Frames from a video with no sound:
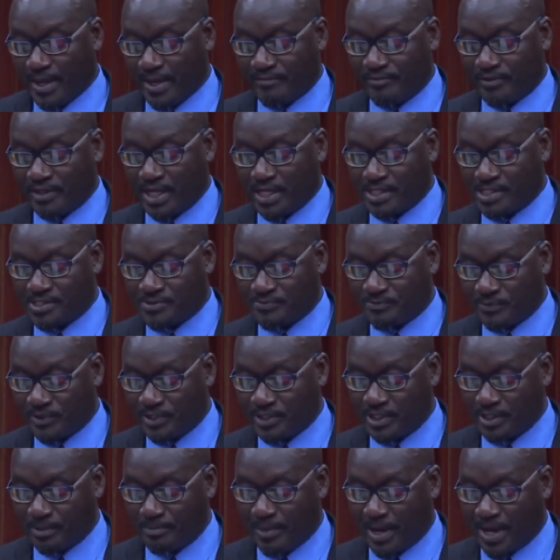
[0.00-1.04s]
evidenced
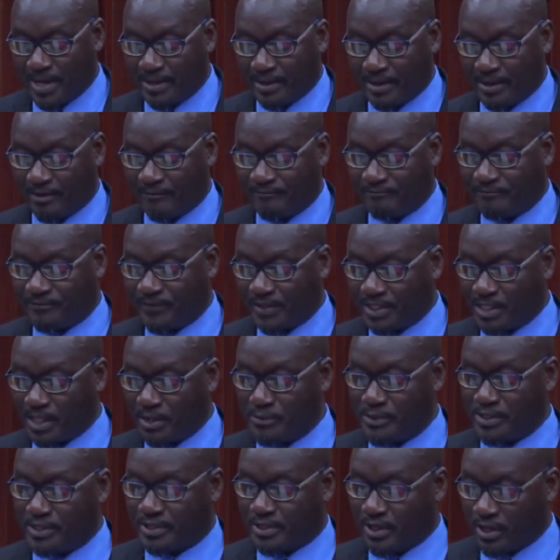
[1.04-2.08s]
further by a
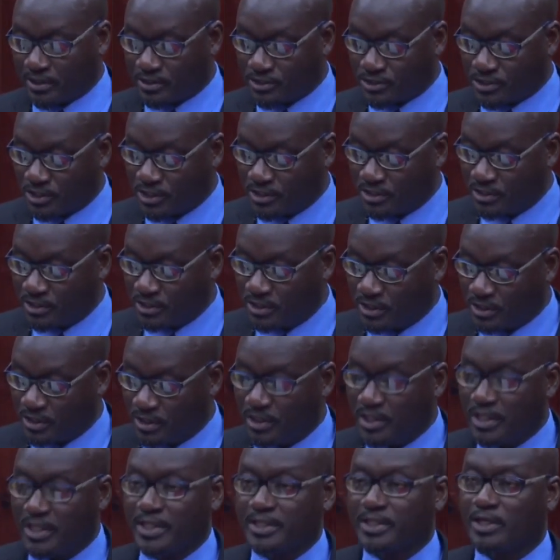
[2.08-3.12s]
further reduction
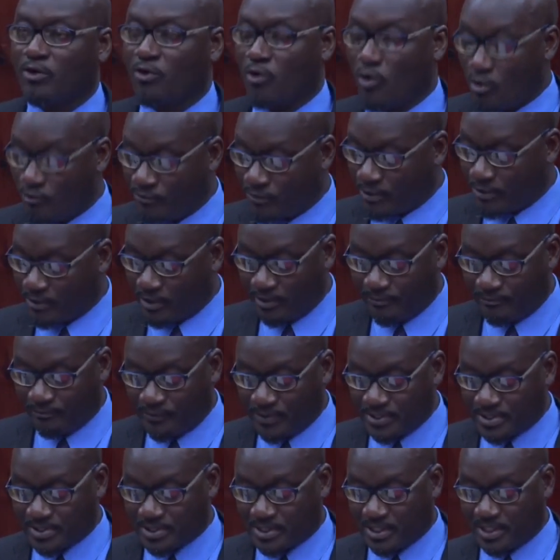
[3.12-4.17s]
in the overall
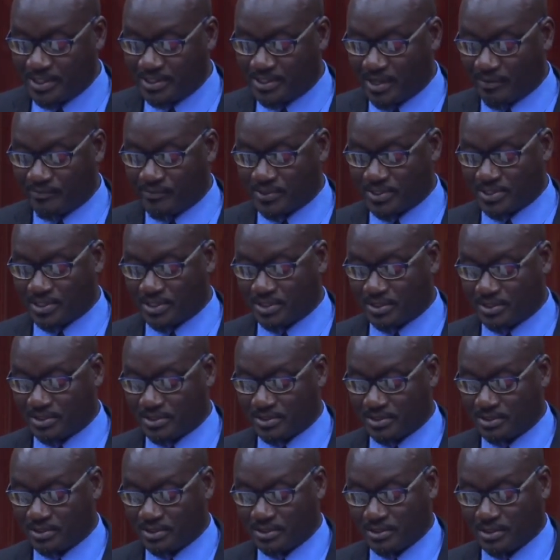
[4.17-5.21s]
fiscal deficit.
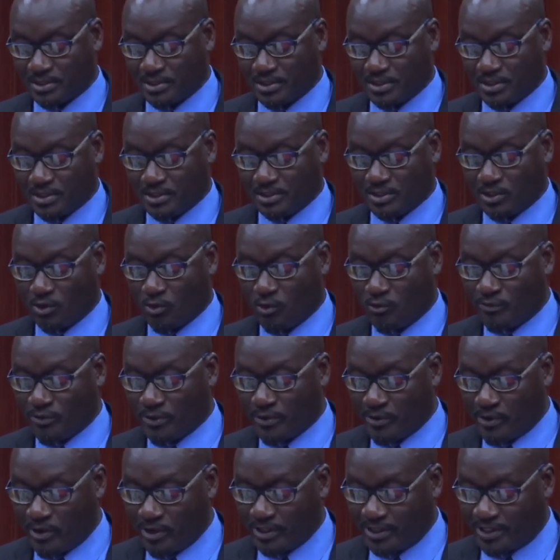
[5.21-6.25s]
The
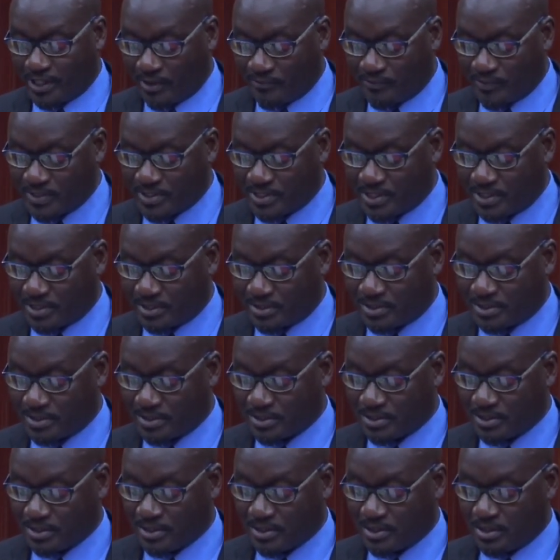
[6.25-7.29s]
overall deficit
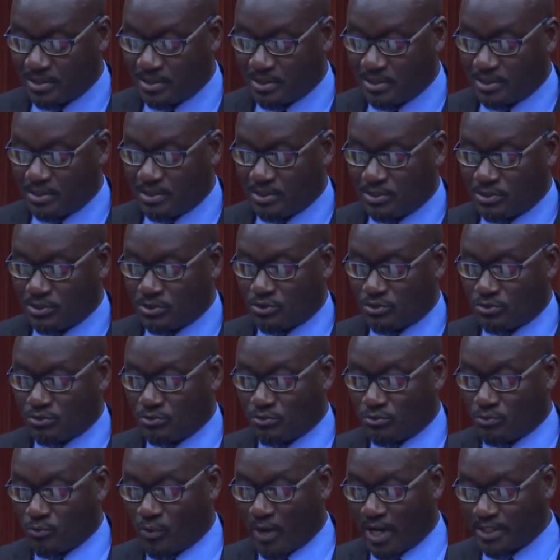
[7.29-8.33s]

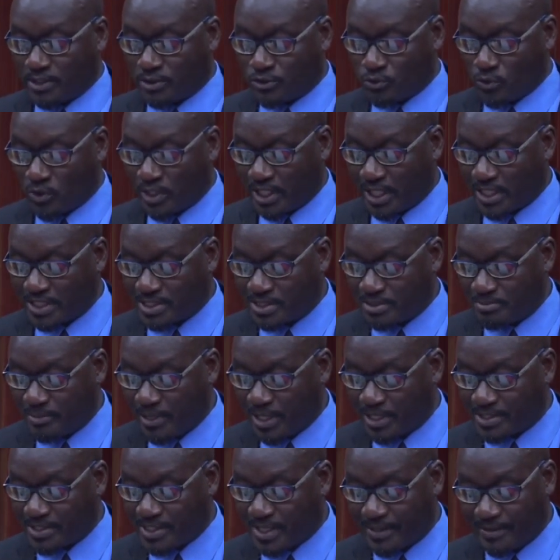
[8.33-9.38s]
went to an
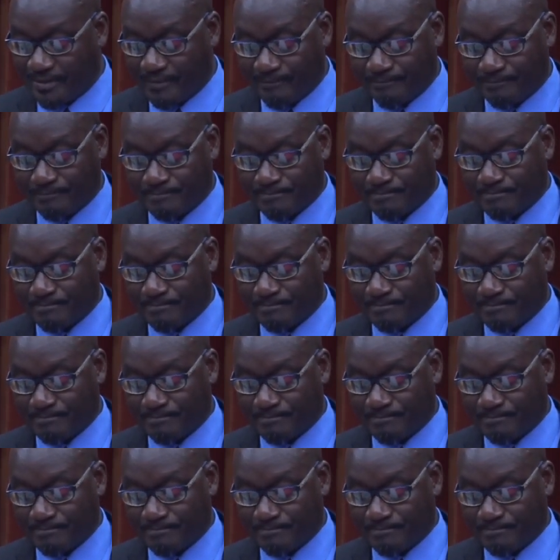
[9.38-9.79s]
estimated